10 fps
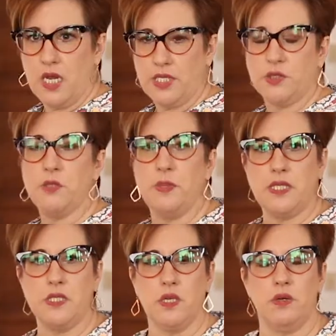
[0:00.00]
And so as
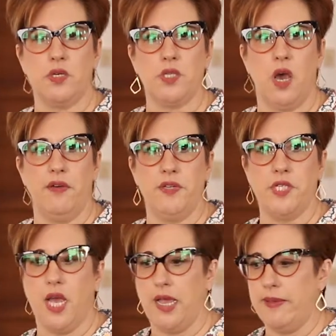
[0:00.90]
business owners,
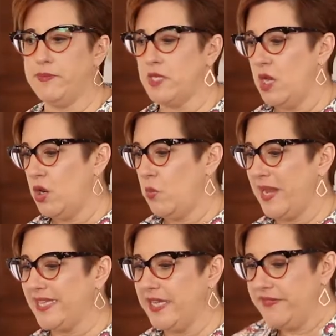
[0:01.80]
oftentimes
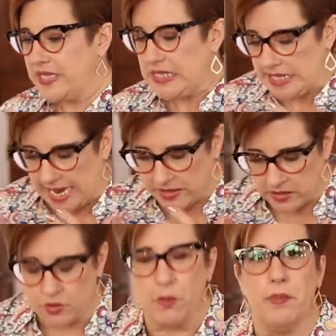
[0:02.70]
we live inside our
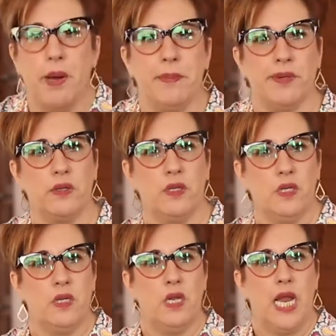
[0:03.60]
little bubble
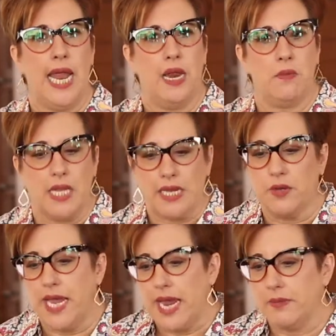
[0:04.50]
and we're like,
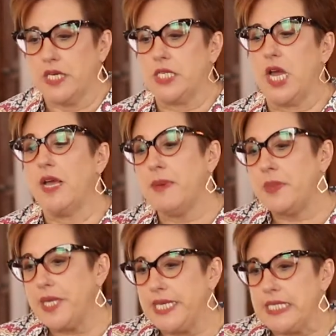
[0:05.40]
okay, I'm gonna talk
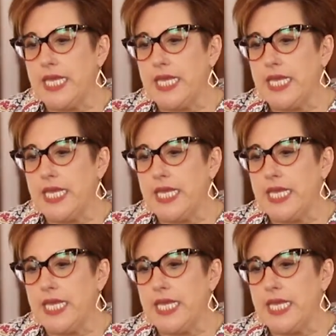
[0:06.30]
about these